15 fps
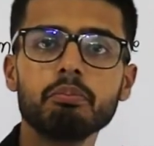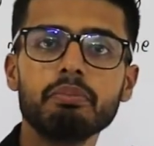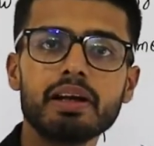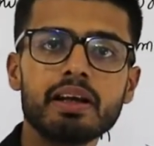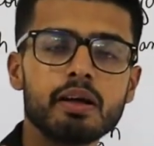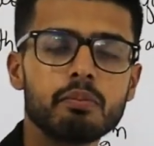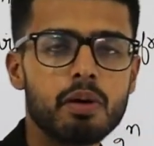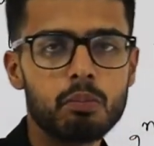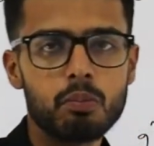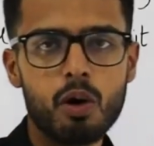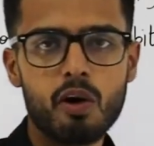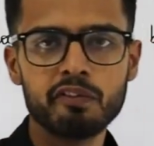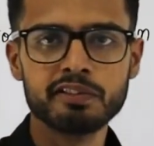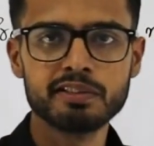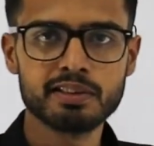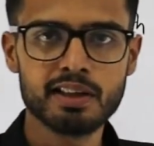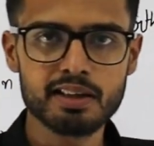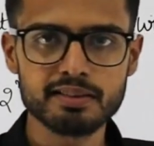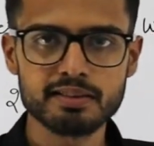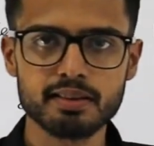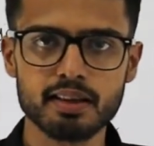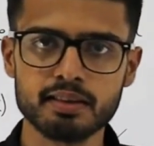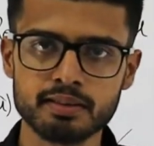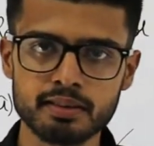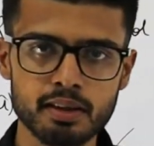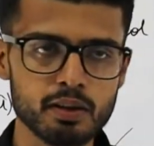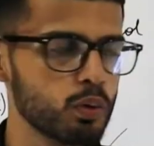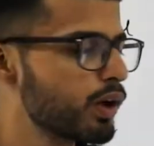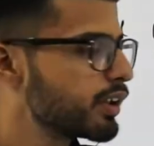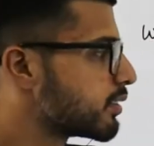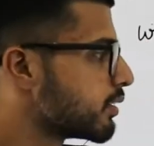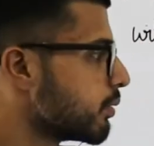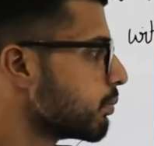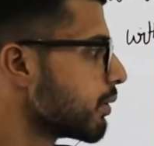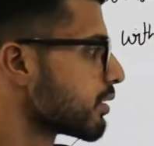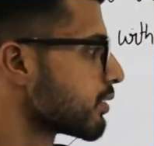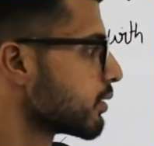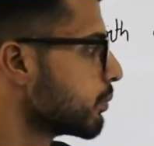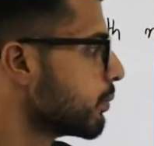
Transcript: minimum of 6 sequence numbers